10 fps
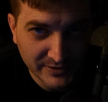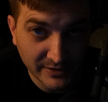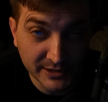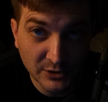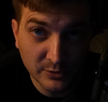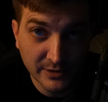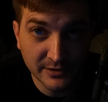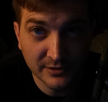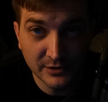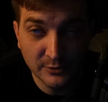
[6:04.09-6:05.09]
like you
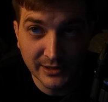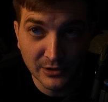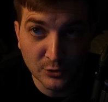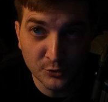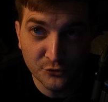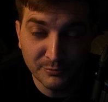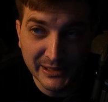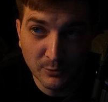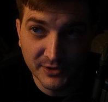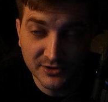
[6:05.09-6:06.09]
can you can lose
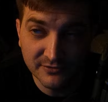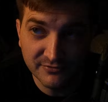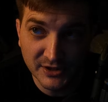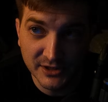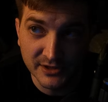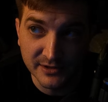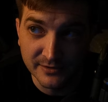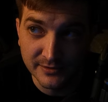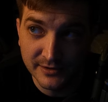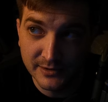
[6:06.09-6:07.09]
me with the
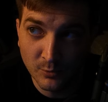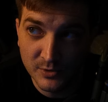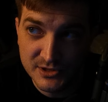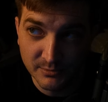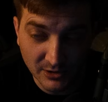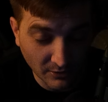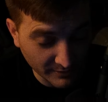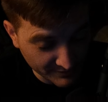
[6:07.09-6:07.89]
fucking what you call